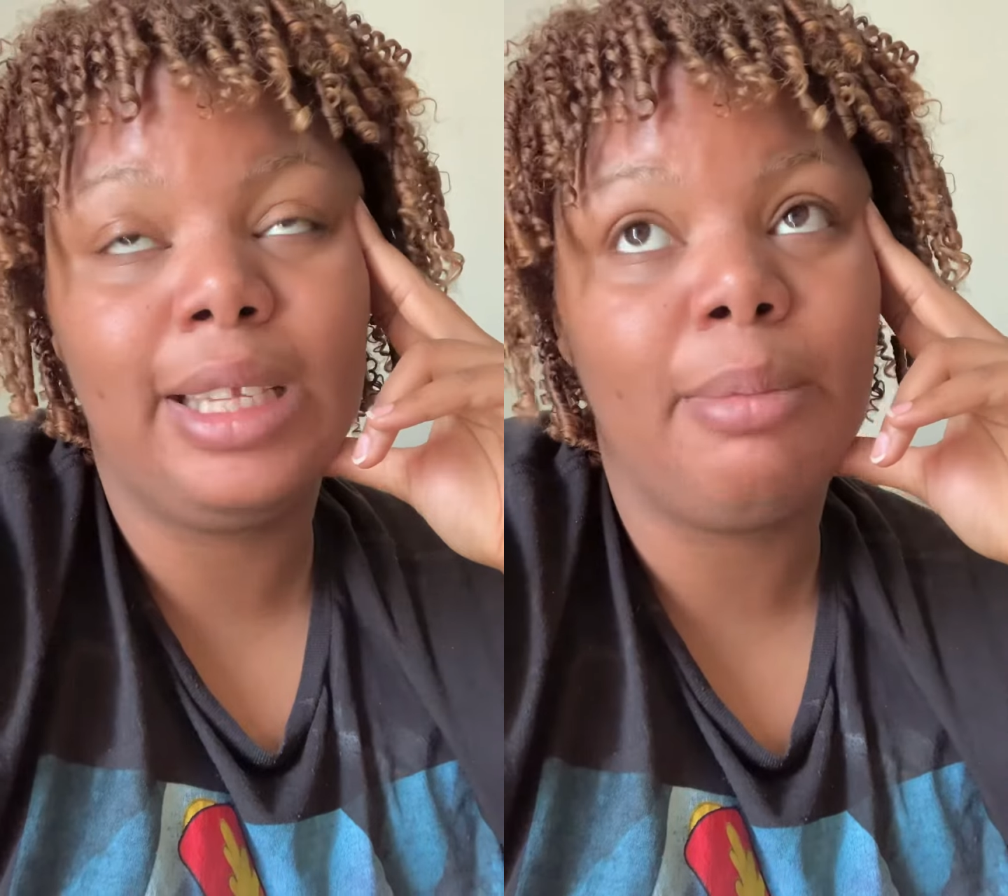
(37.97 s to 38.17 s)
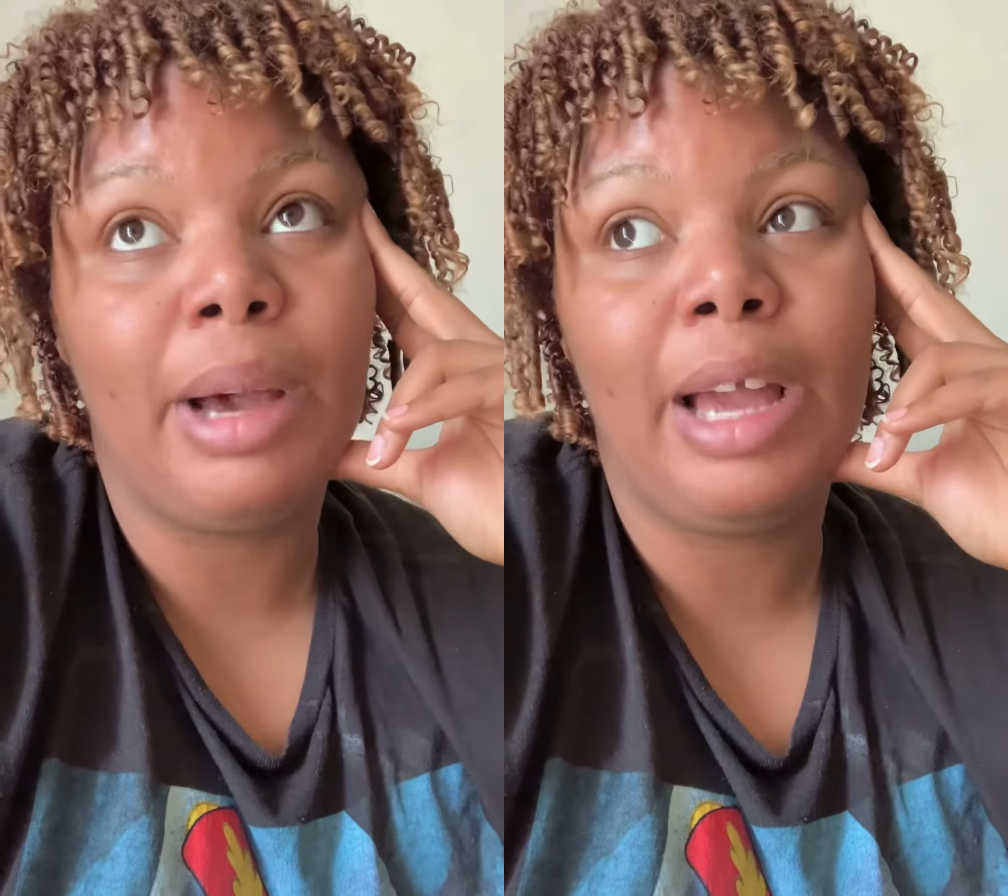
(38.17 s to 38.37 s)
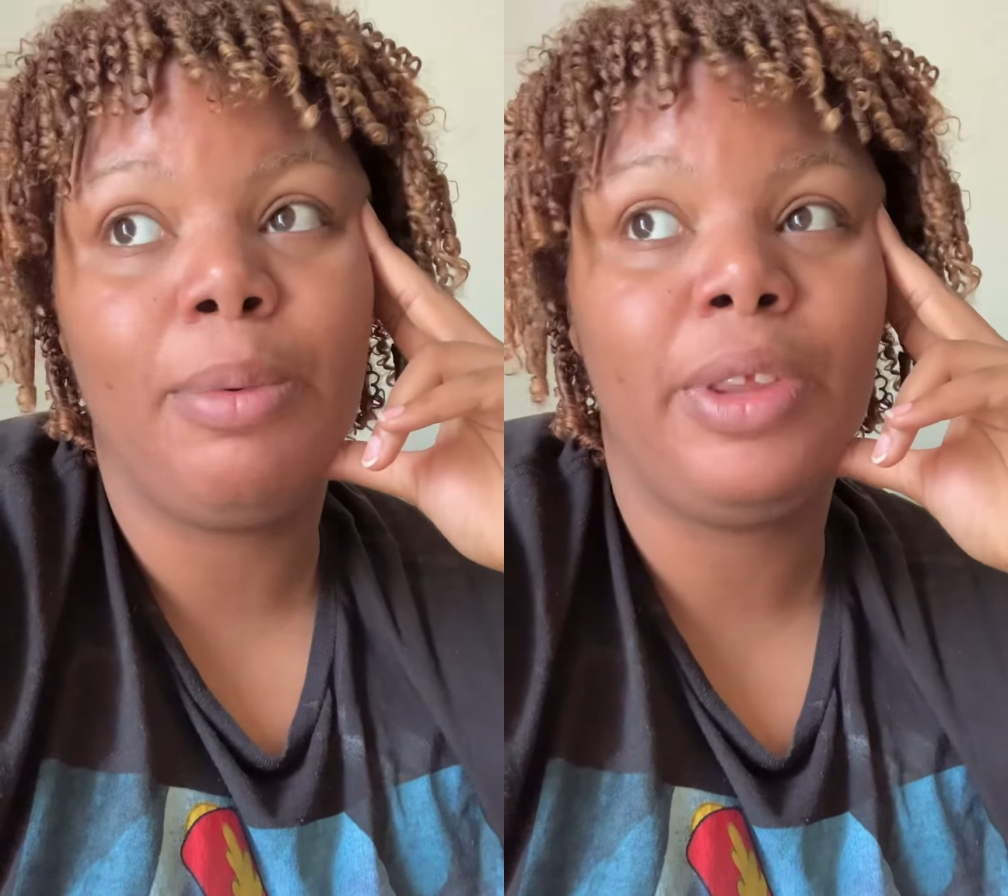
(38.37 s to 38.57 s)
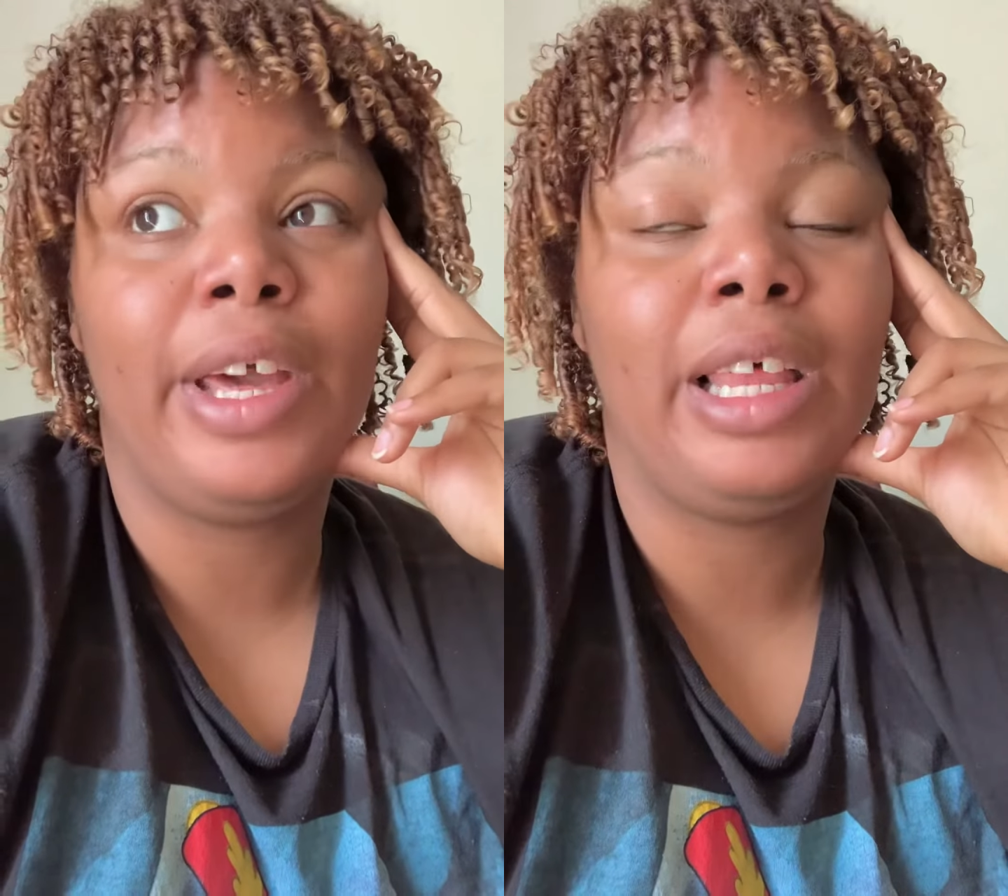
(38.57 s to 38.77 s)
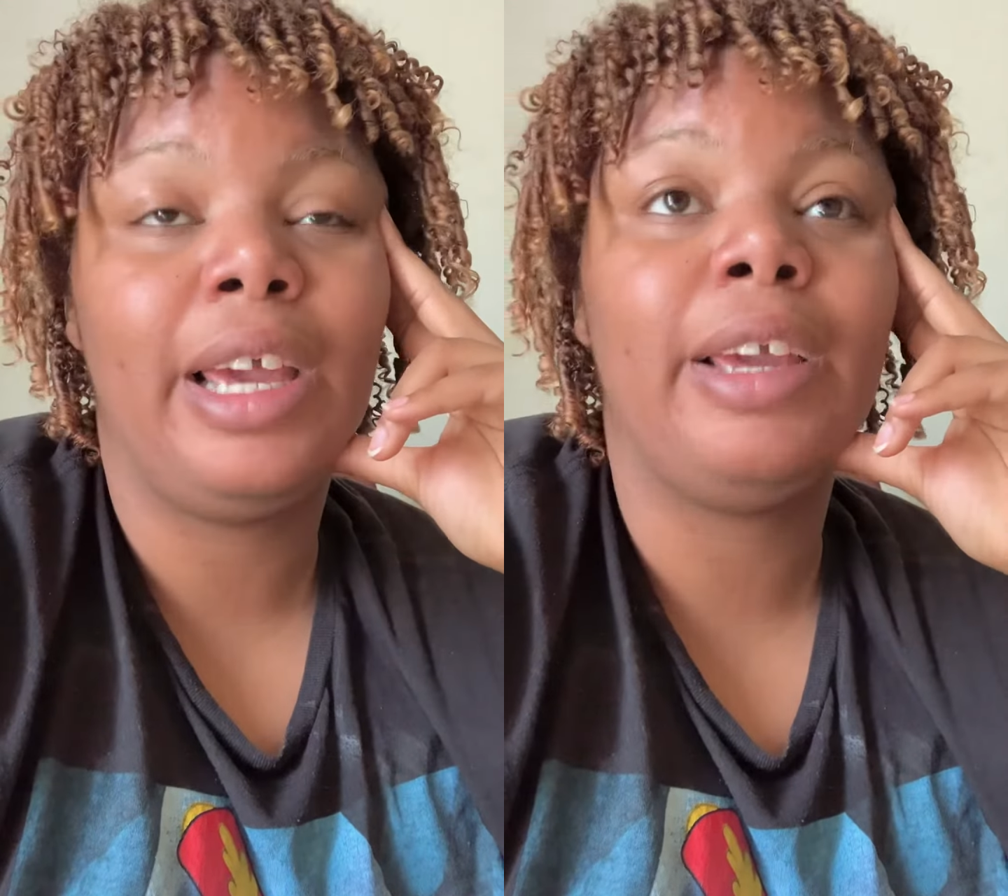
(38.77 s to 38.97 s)
in the Bible
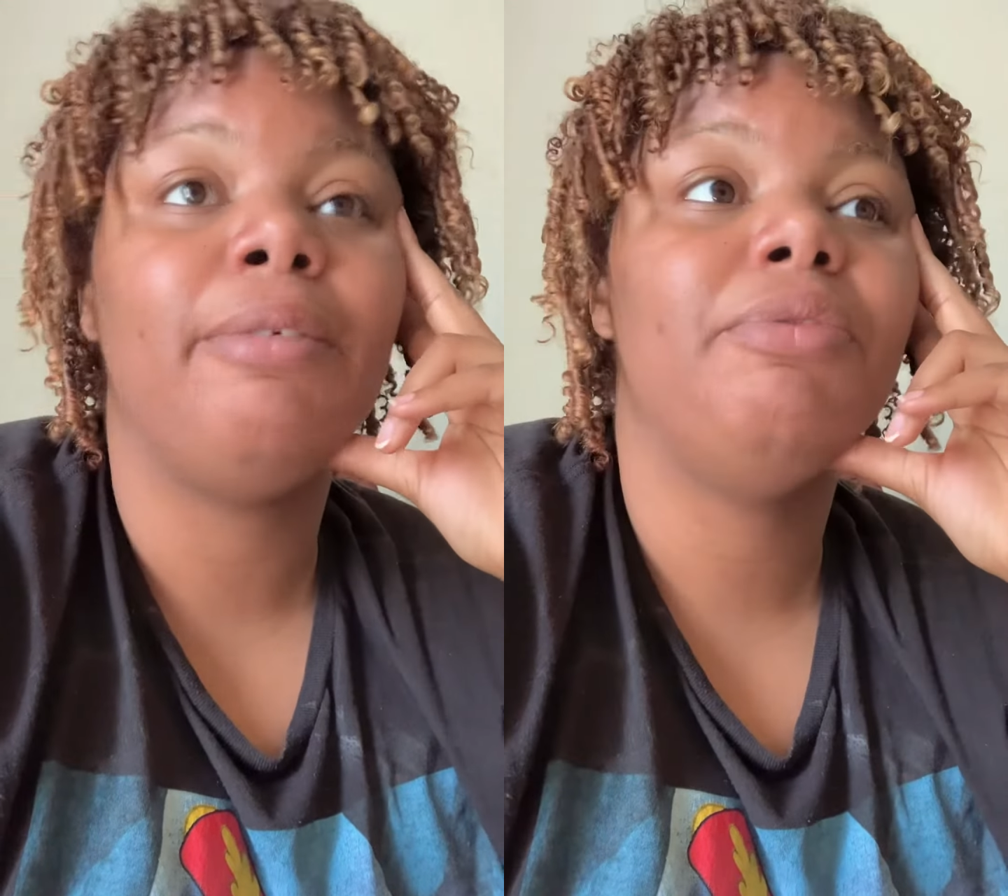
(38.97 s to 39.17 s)
that like